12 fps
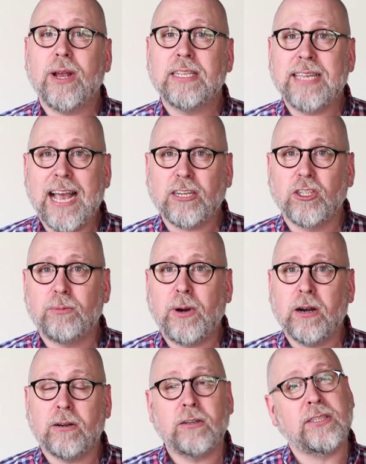transactional
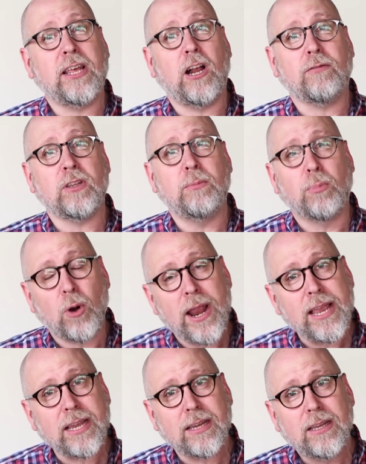partners that often break